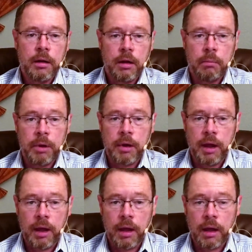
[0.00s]
It
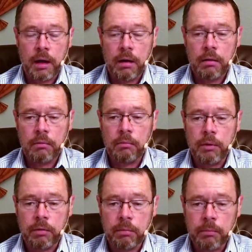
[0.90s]
began
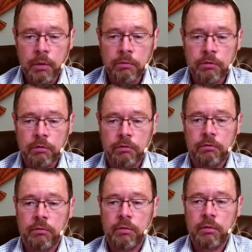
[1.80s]
with Moses